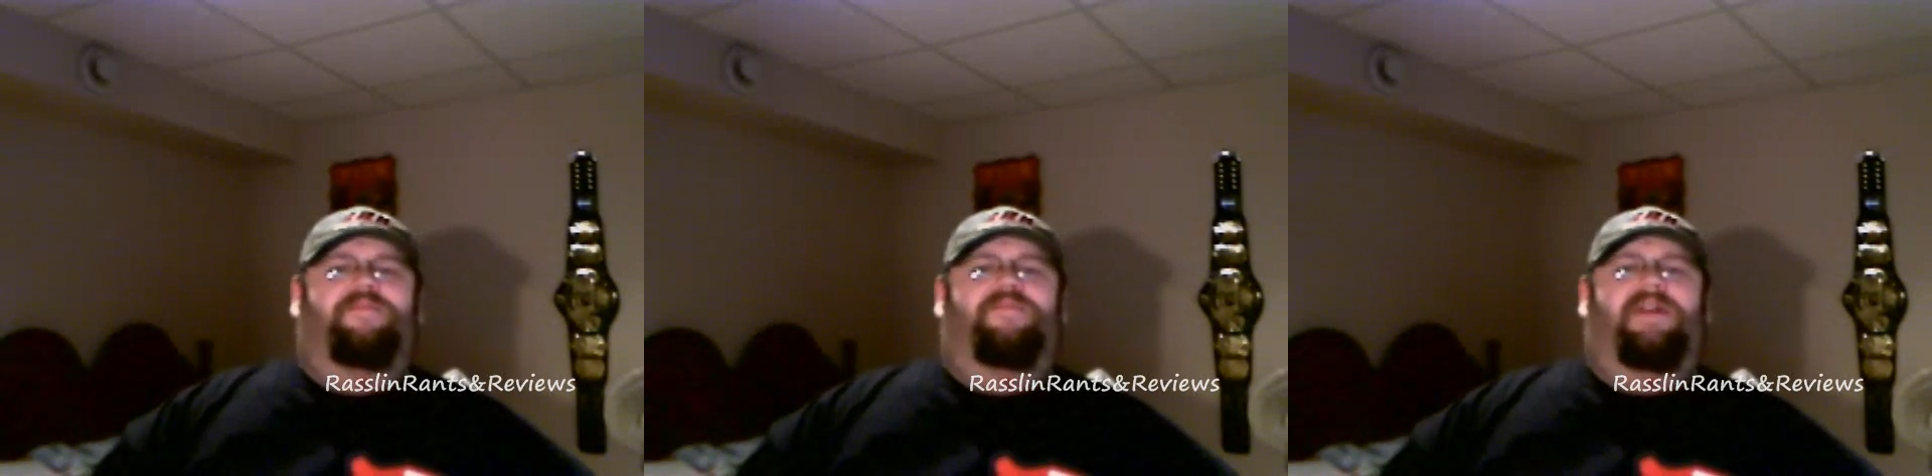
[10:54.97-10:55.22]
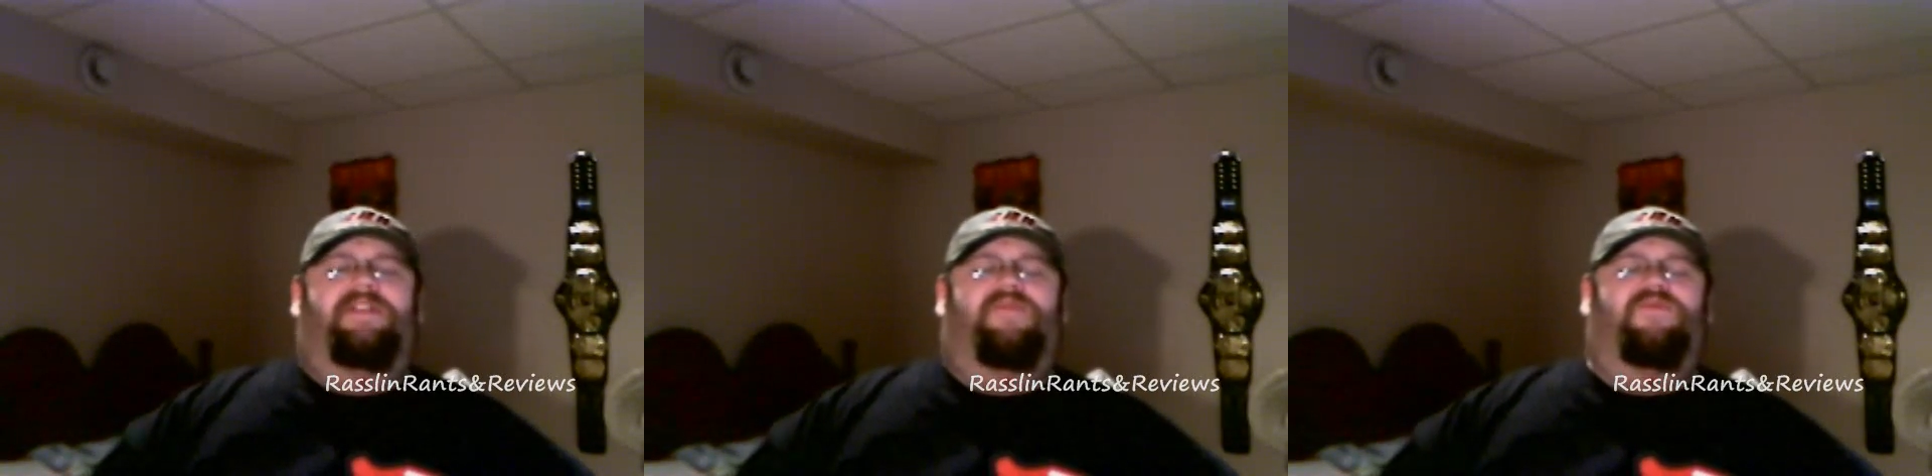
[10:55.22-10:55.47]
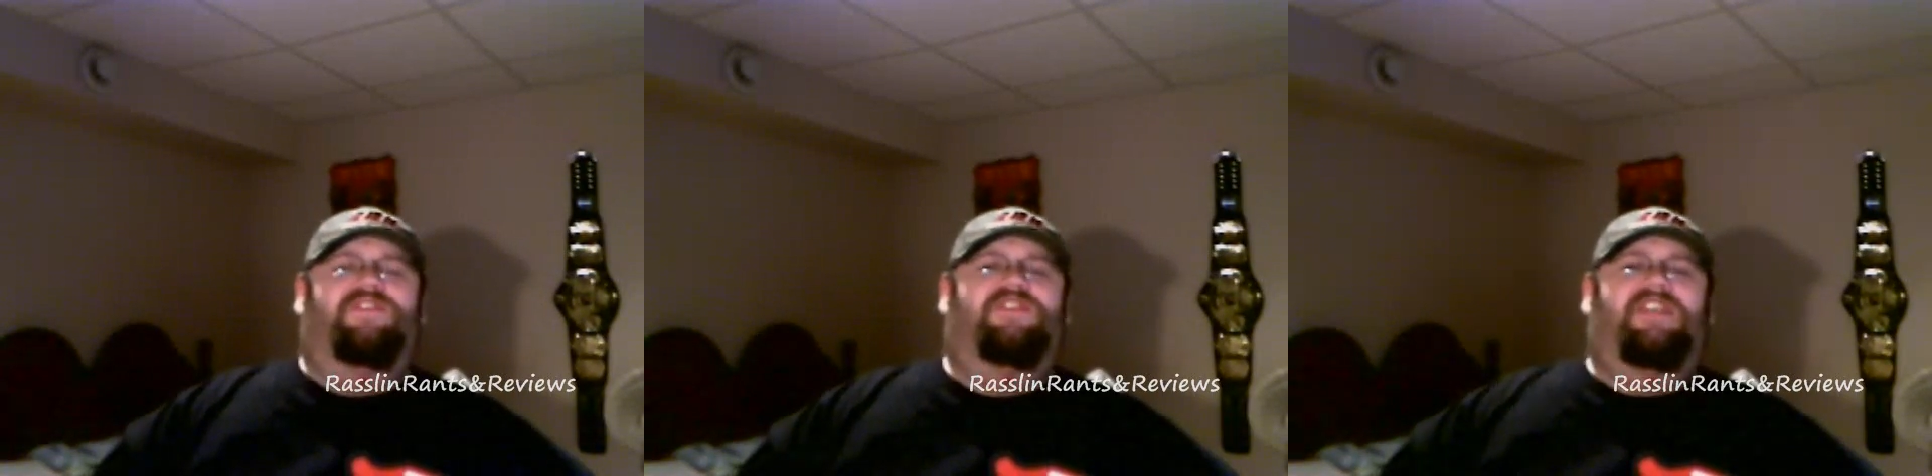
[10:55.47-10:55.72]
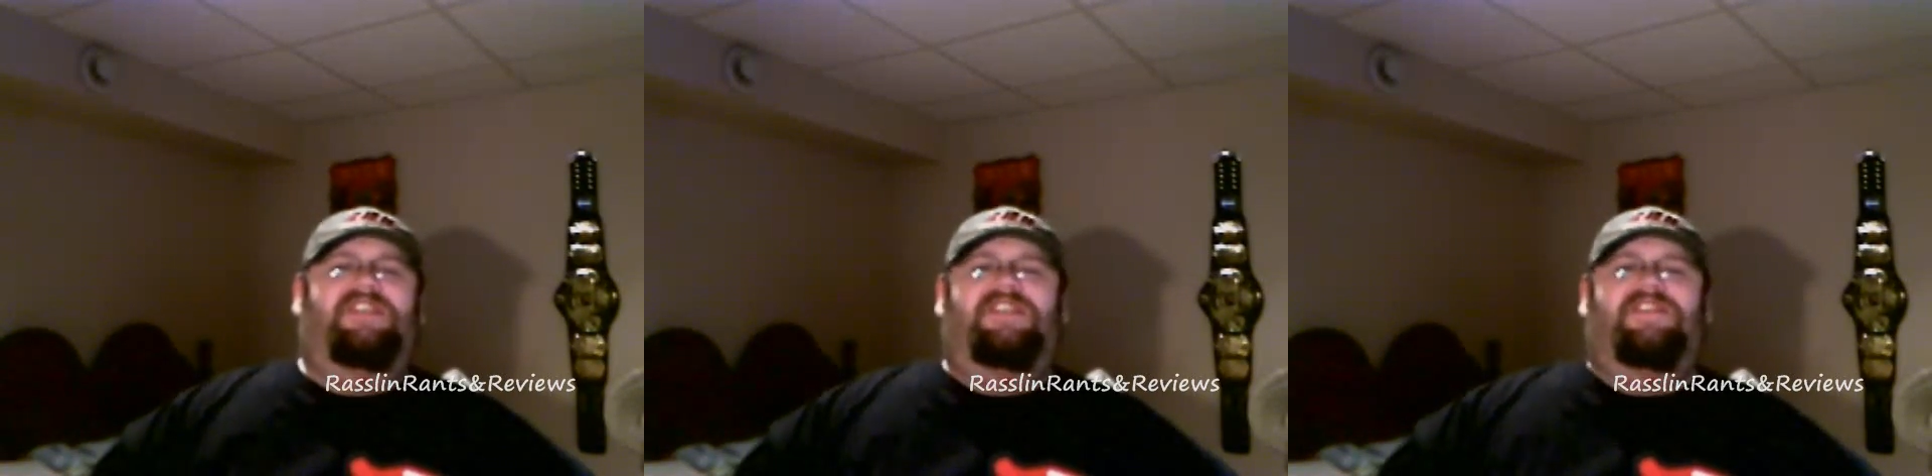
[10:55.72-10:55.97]
but there was
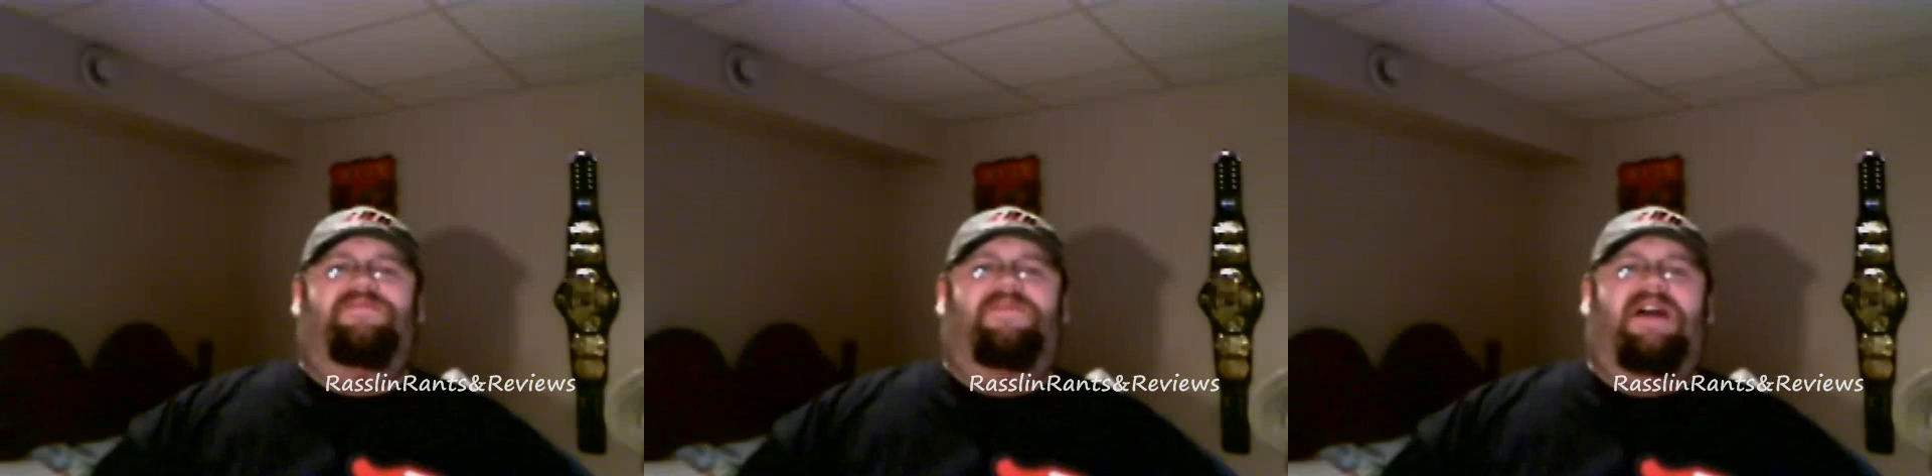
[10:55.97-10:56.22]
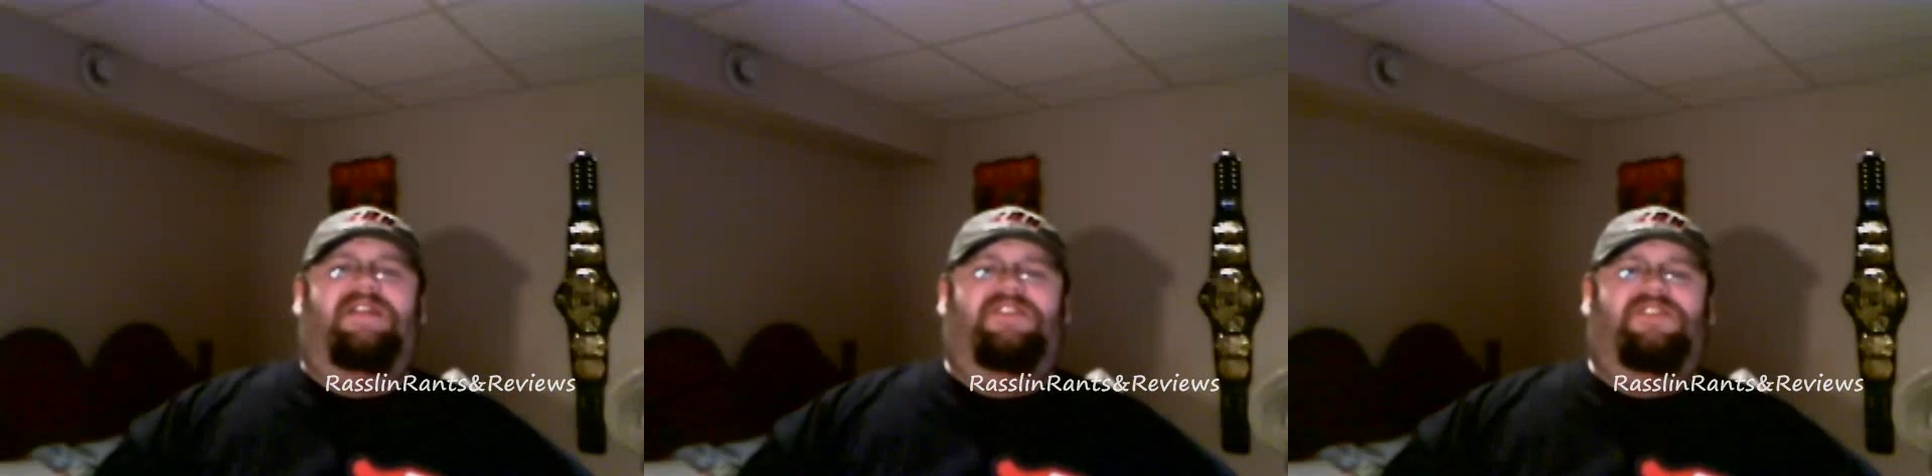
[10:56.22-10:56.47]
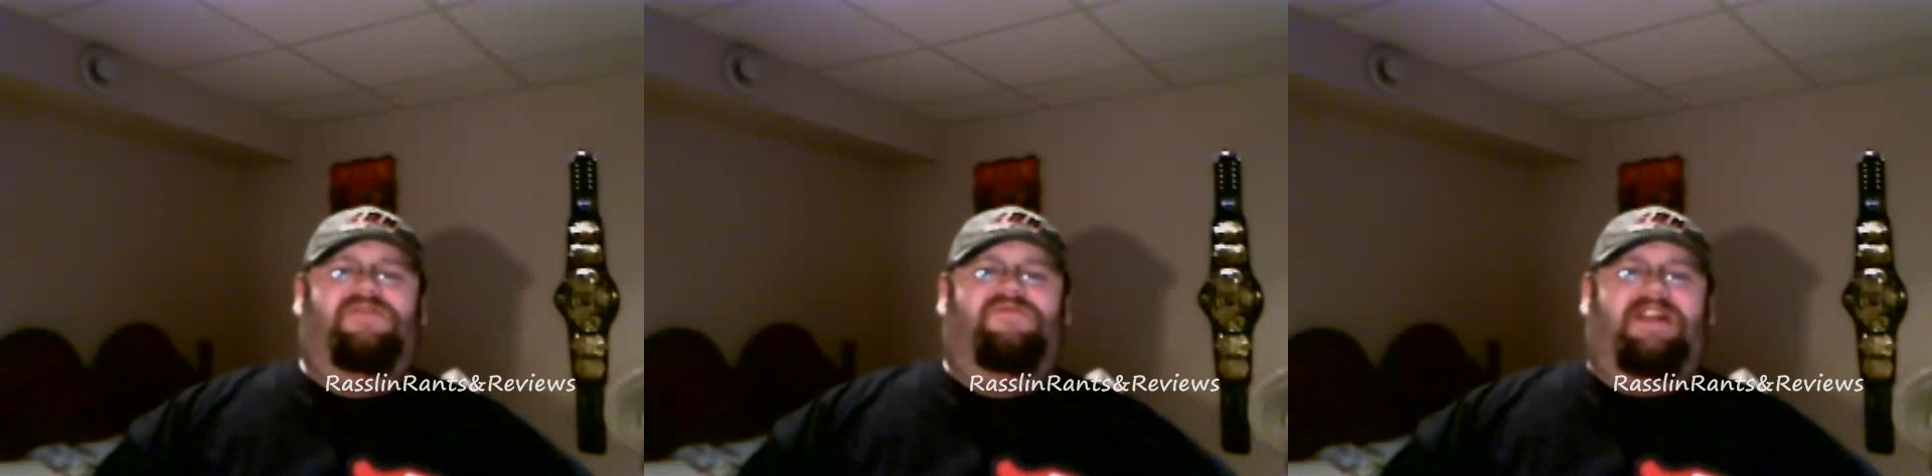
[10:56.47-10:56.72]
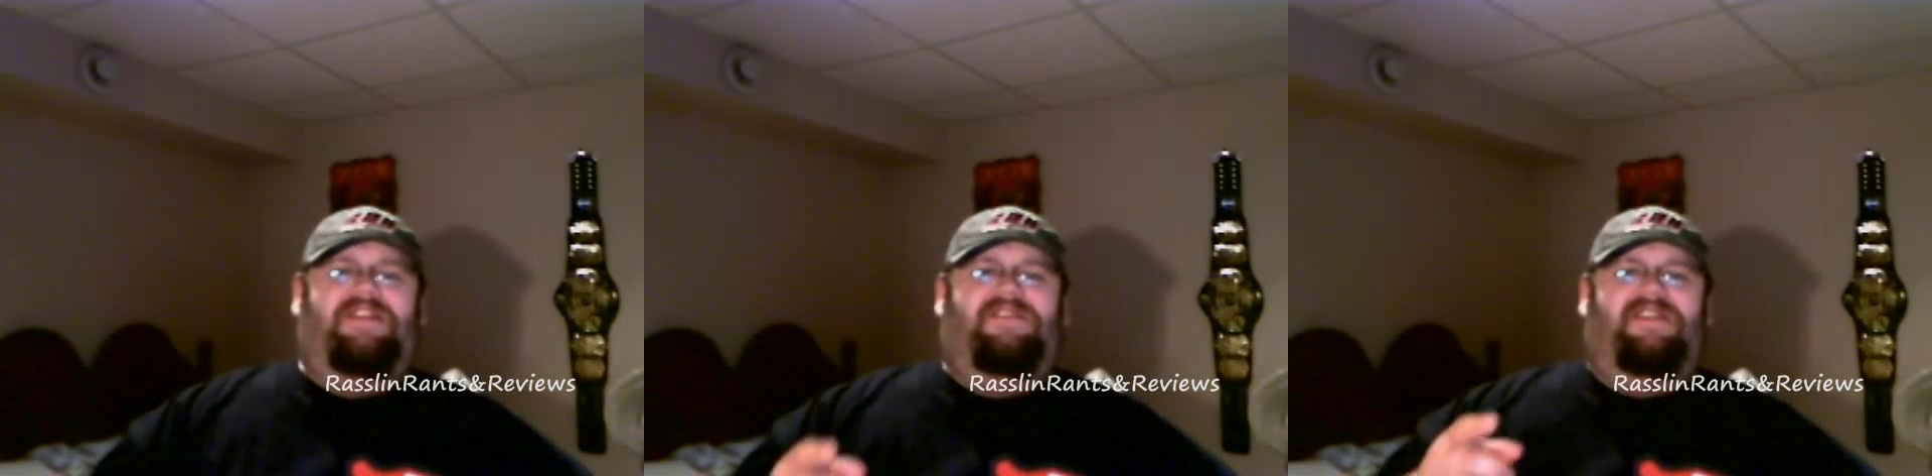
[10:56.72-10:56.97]
just as much
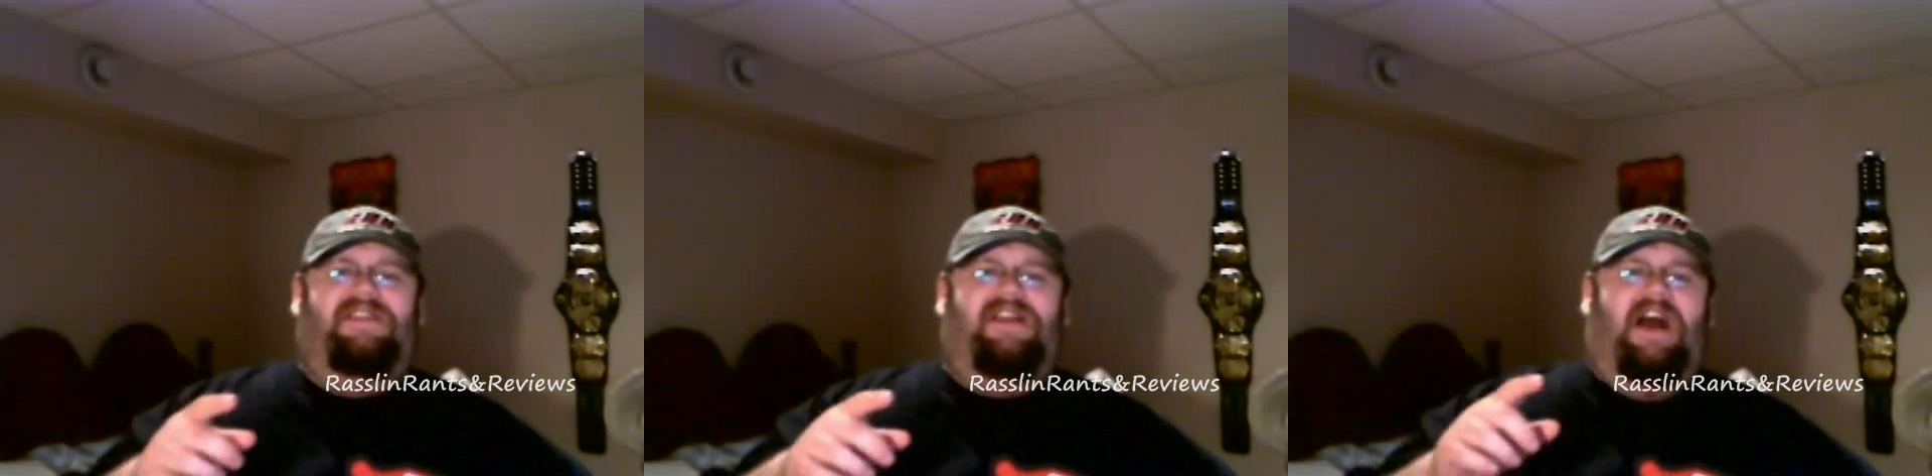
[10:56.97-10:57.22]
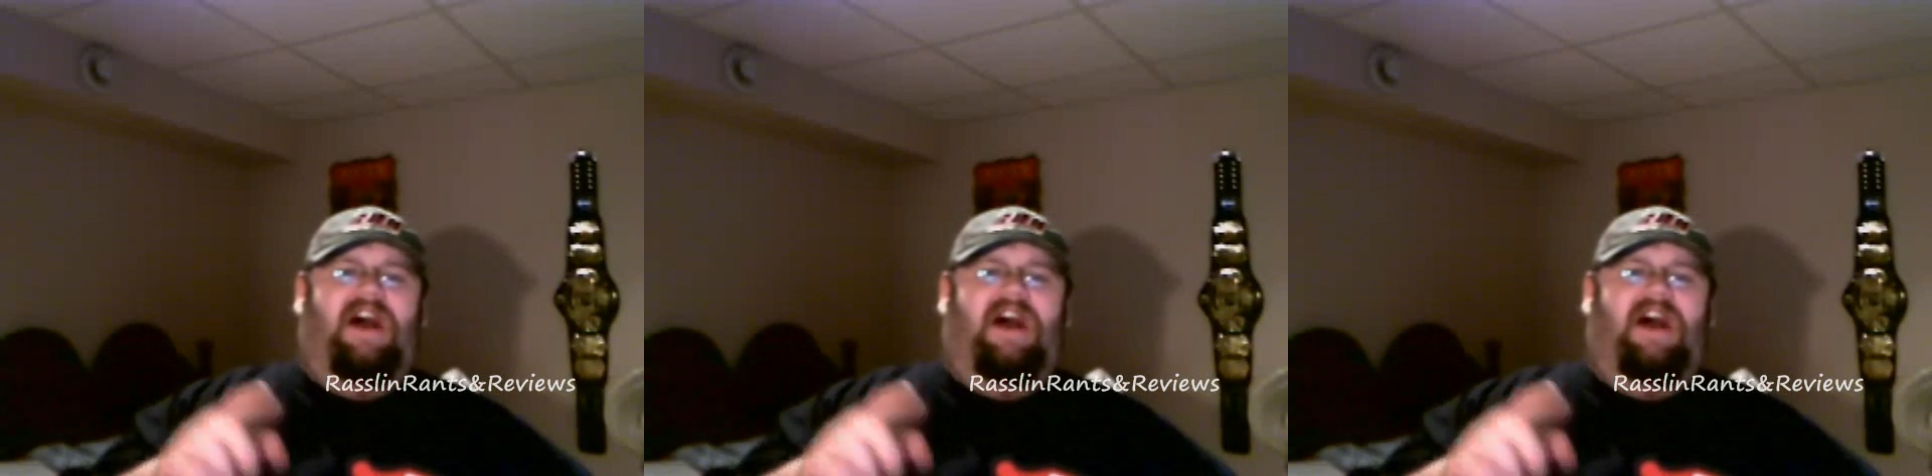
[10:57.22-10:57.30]
wrestling